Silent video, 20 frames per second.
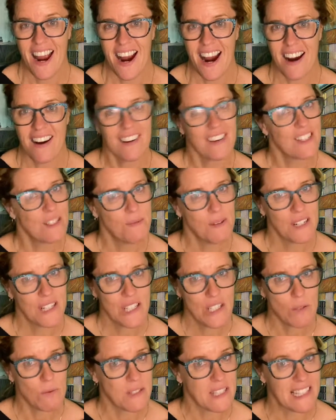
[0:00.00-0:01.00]
Our
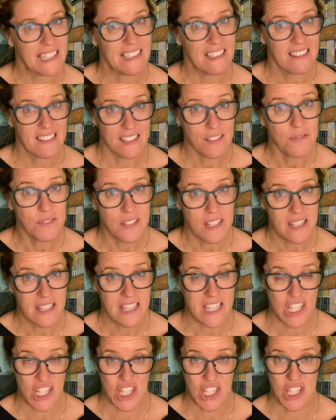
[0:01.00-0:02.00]
experience was a little different
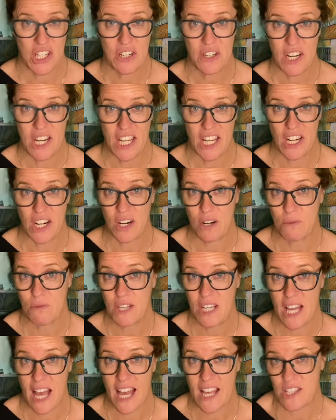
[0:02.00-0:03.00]
this year in our
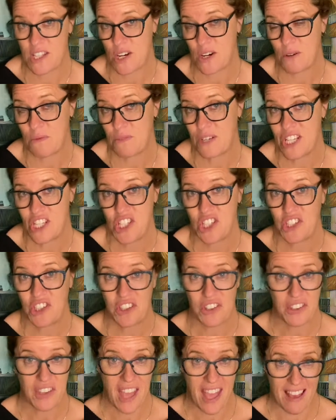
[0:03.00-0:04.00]
as our
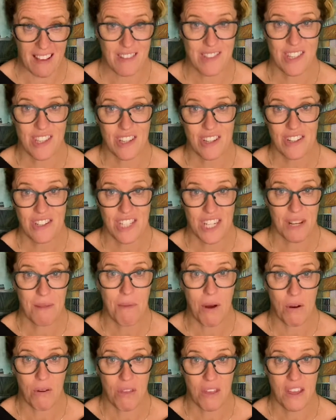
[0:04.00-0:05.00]
regional counselor Tim
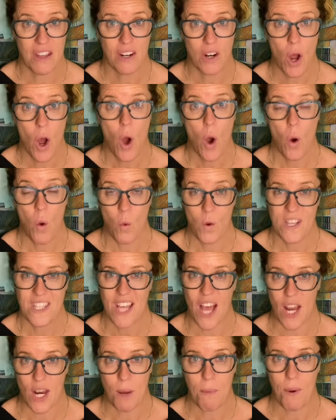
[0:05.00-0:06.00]
Outhit was
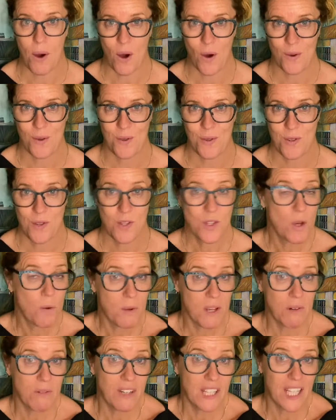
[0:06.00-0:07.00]
unopposed, so
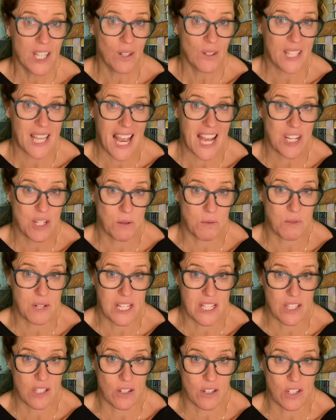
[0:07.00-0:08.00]
we really only had to
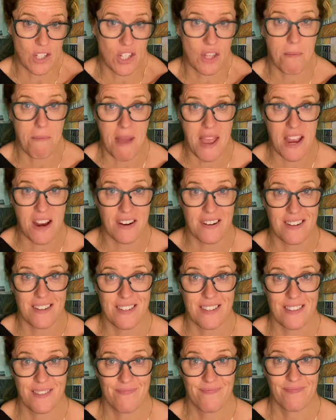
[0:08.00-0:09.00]
research the
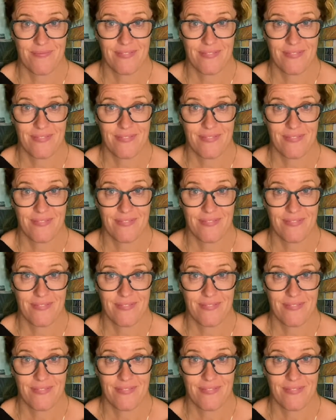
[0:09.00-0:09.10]
mayors.